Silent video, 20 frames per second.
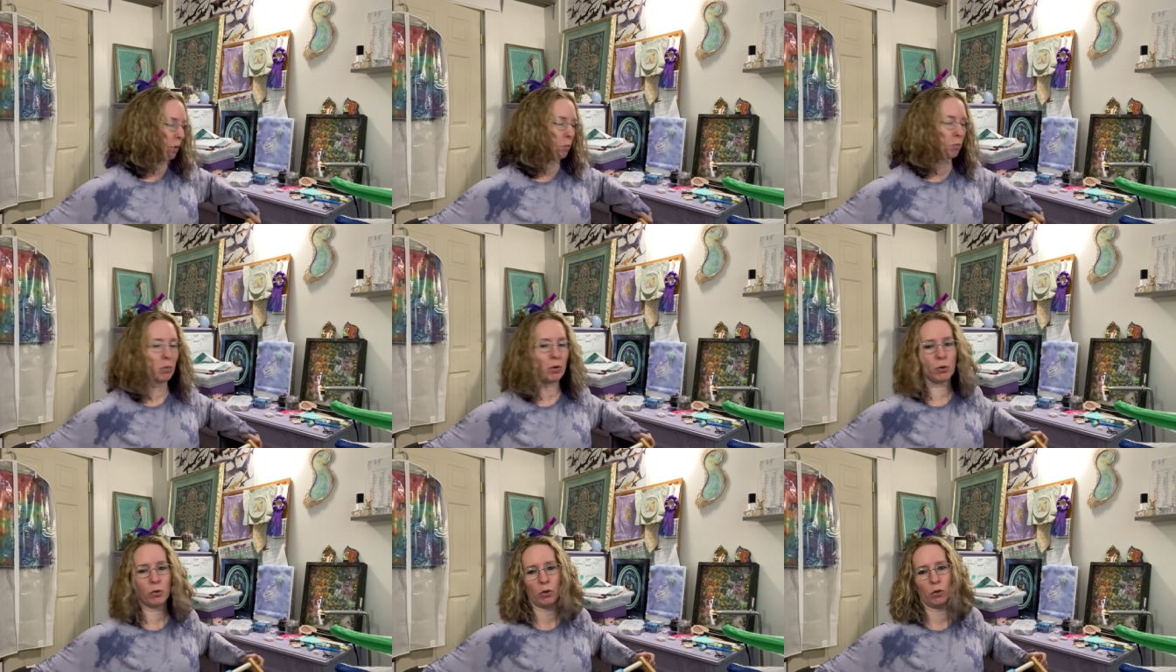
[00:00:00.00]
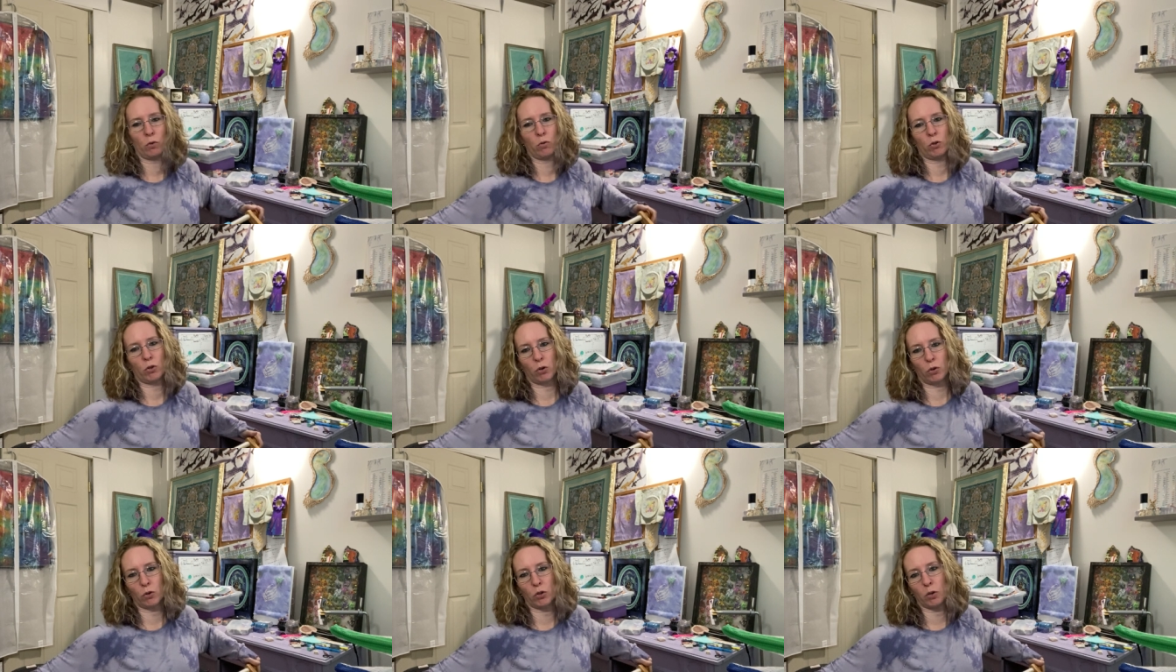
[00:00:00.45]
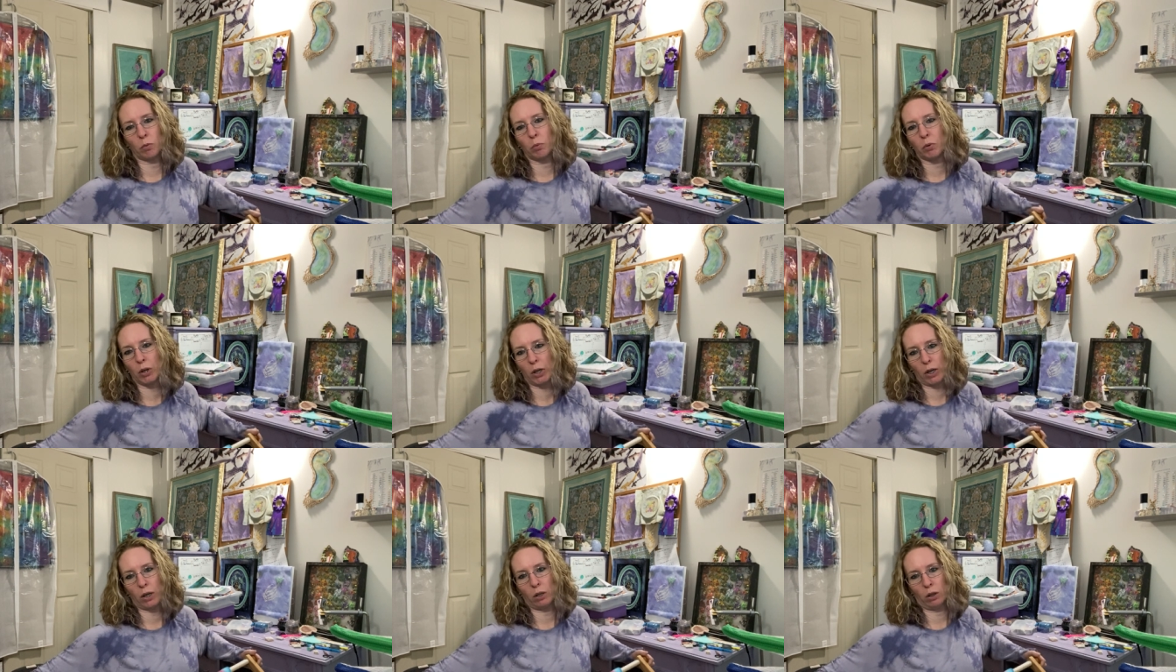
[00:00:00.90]
both those girls are
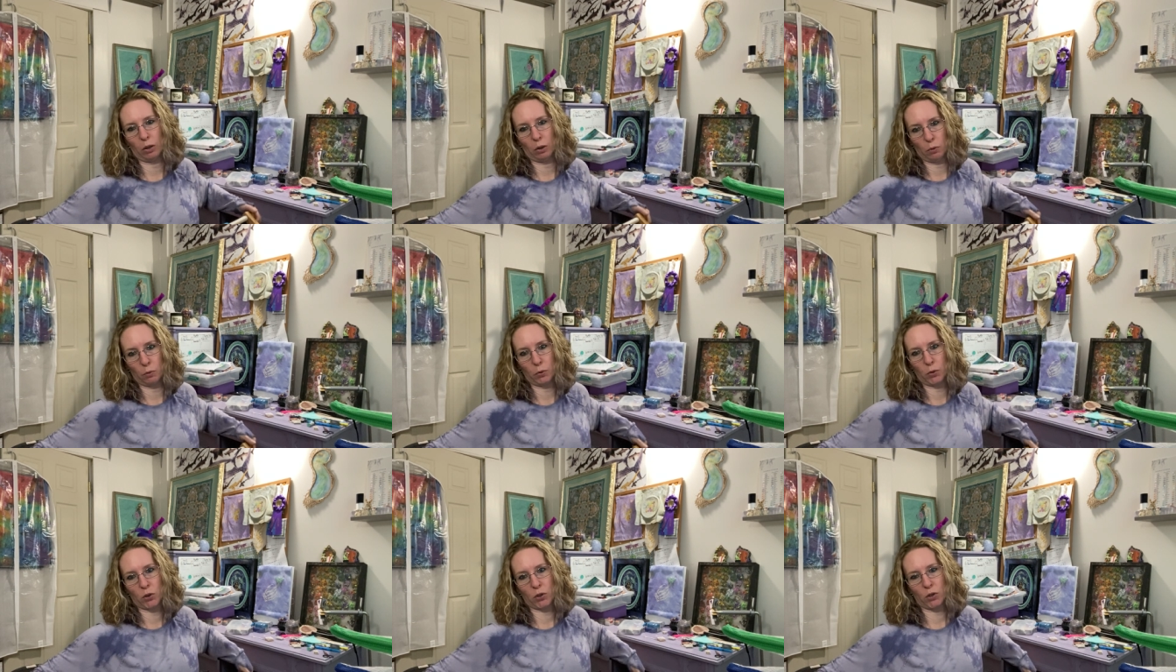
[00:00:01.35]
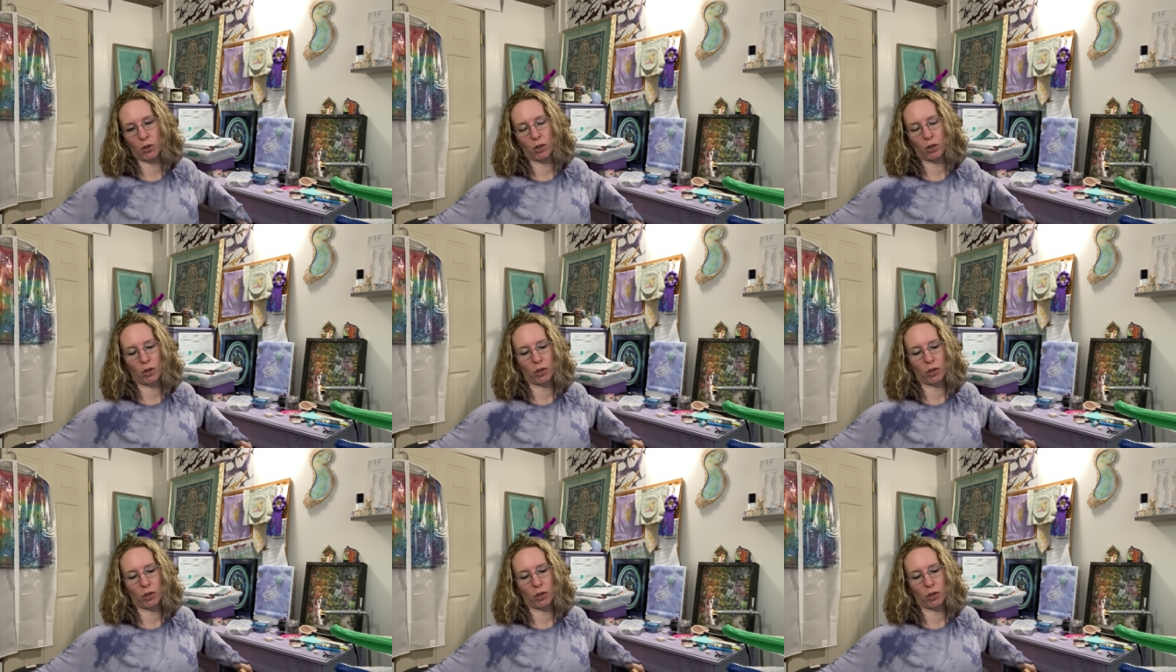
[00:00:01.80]
pretty close.